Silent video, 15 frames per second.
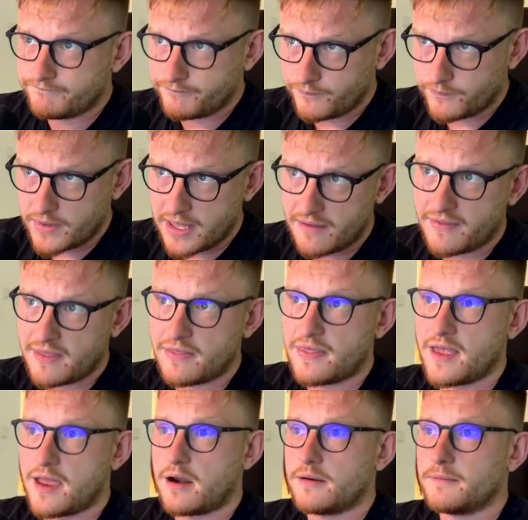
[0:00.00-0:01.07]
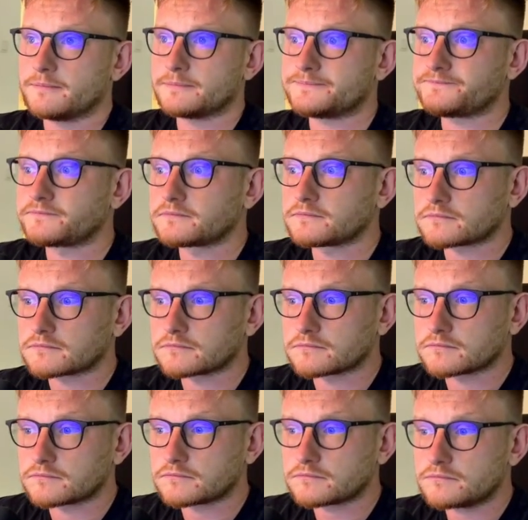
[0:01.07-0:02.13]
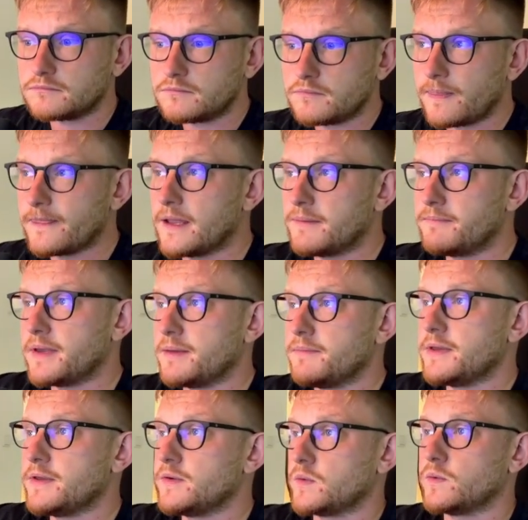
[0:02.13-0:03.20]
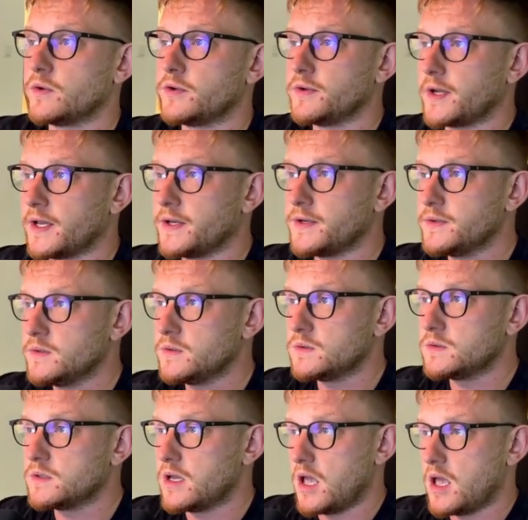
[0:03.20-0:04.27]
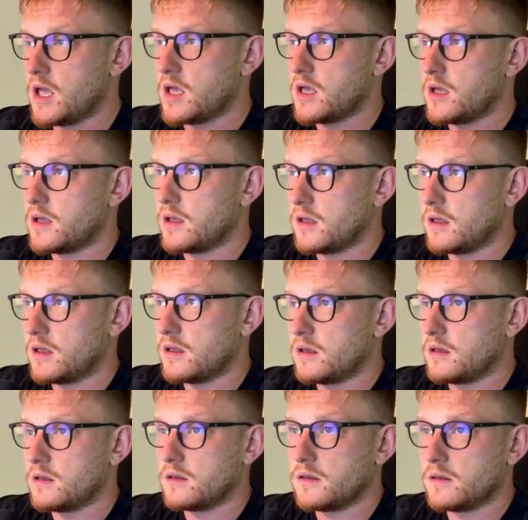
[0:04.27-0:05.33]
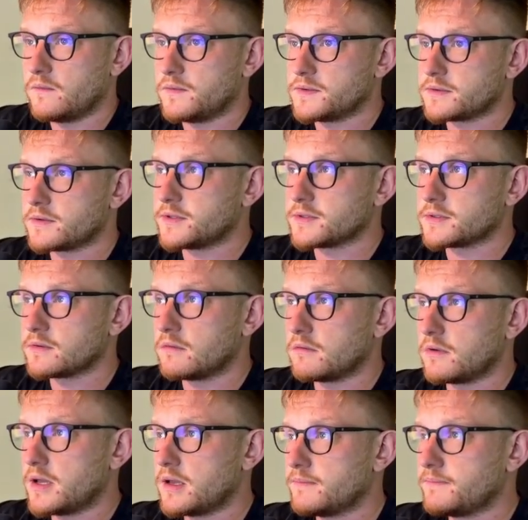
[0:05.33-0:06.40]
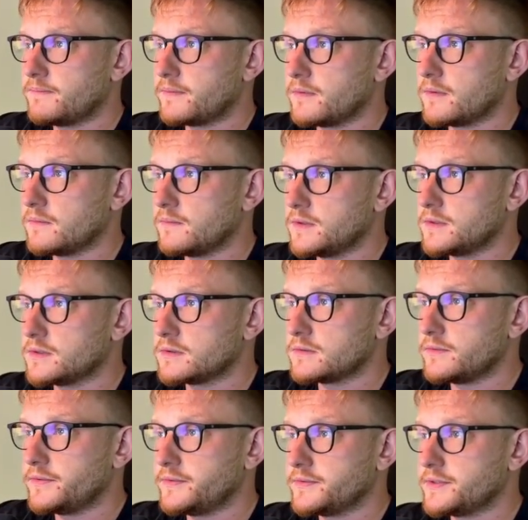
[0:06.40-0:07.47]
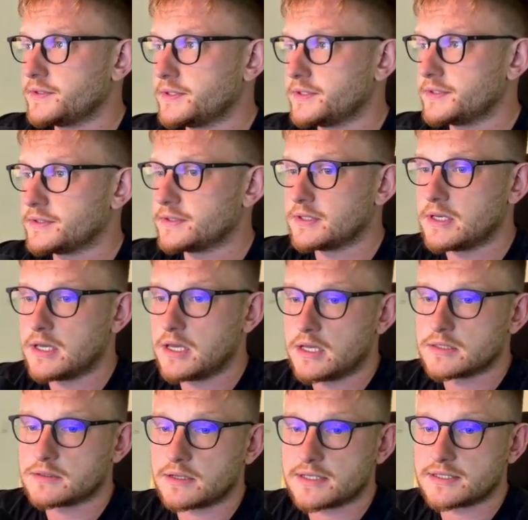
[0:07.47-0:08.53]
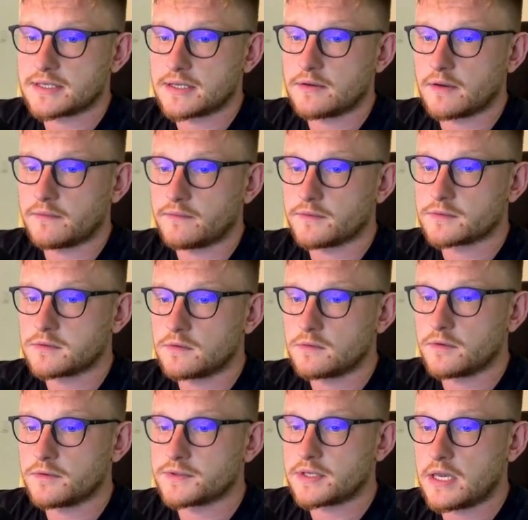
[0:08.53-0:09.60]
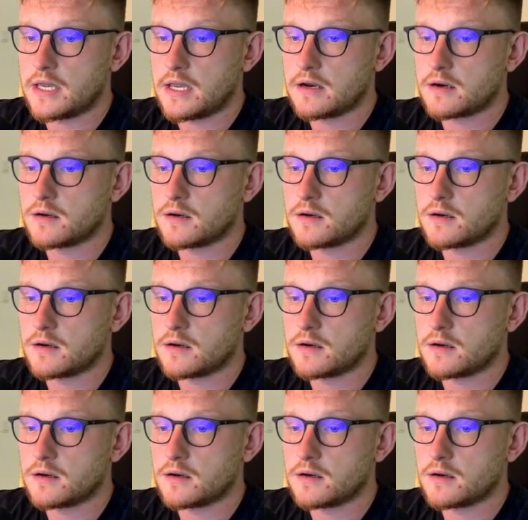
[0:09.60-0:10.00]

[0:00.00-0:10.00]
Have that there, and maybe what you can do. You could just scroll up. Let me just reduce this. So let's say you have those logos here.